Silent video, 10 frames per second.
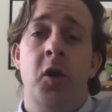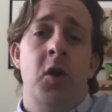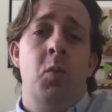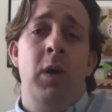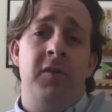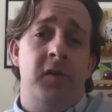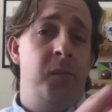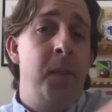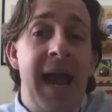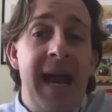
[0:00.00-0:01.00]
whether it's
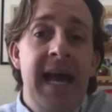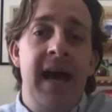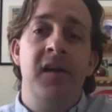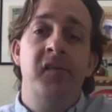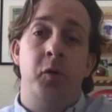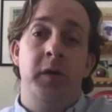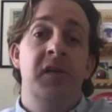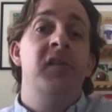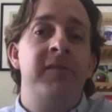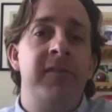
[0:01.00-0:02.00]
paid ads or it
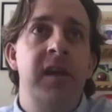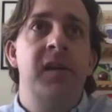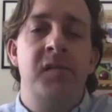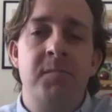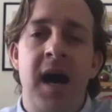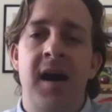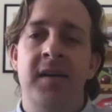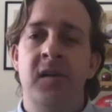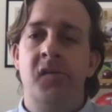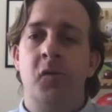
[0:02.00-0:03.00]
is affiliates and
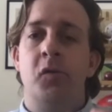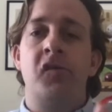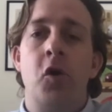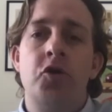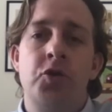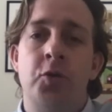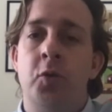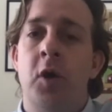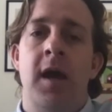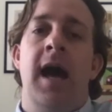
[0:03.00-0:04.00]
partners or social,
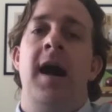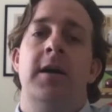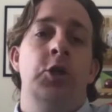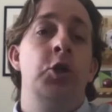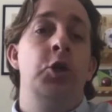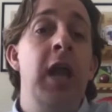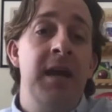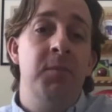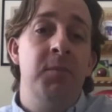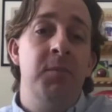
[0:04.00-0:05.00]
you
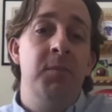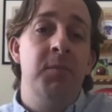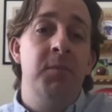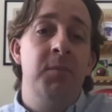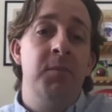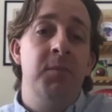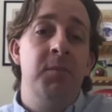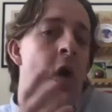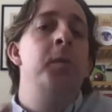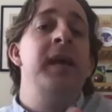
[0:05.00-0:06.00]
name it. So there's
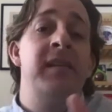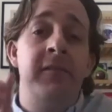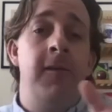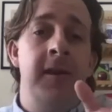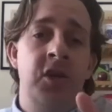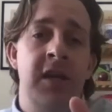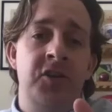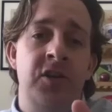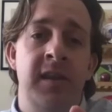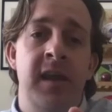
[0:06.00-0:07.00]
no big
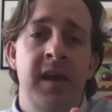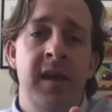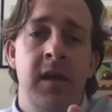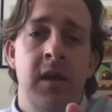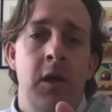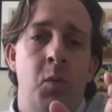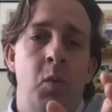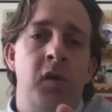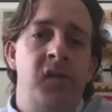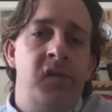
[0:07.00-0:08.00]
differentiation in there.
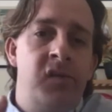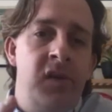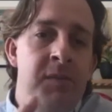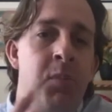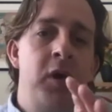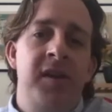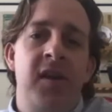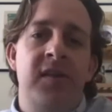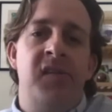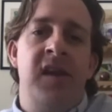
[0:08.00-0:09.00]
What's important to
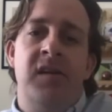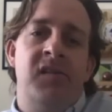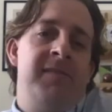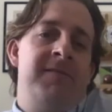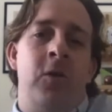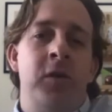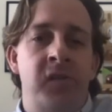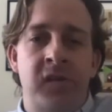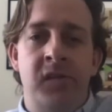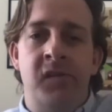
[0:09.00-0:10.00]
understand is that
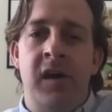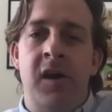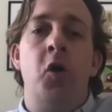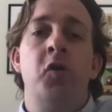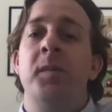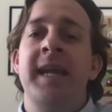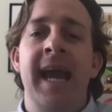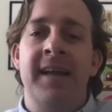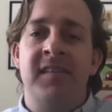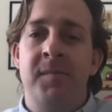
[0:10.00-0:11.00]
fraudsters are ultimately
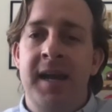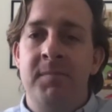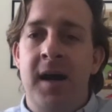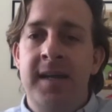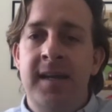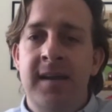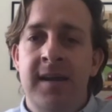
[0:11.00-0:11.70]
out to make money.